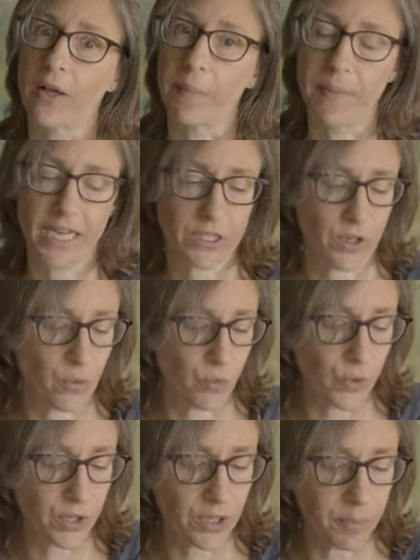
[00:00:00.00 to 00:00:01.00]
It makes a
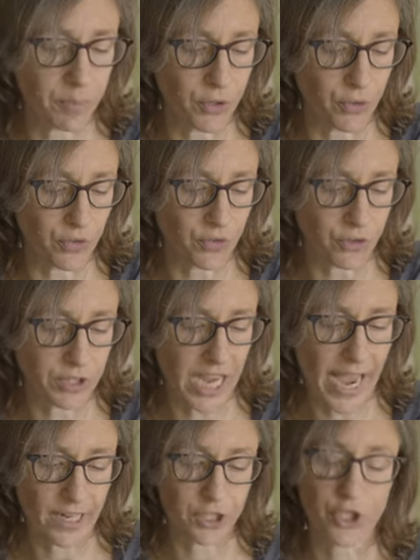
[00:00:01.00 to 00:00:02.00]
really beautiful
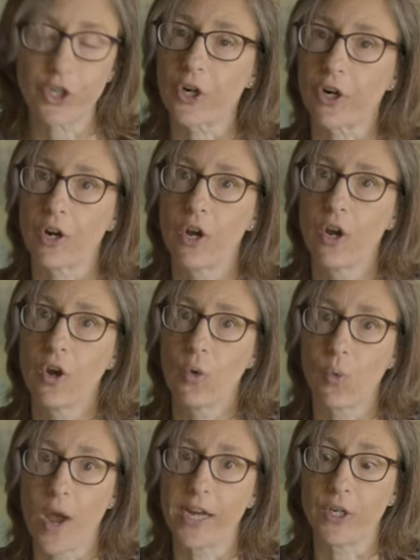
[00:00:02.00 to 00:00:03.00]
texture
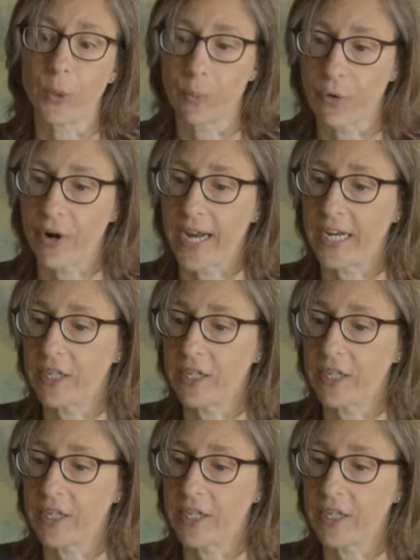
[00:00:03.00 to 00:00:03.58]
when you print.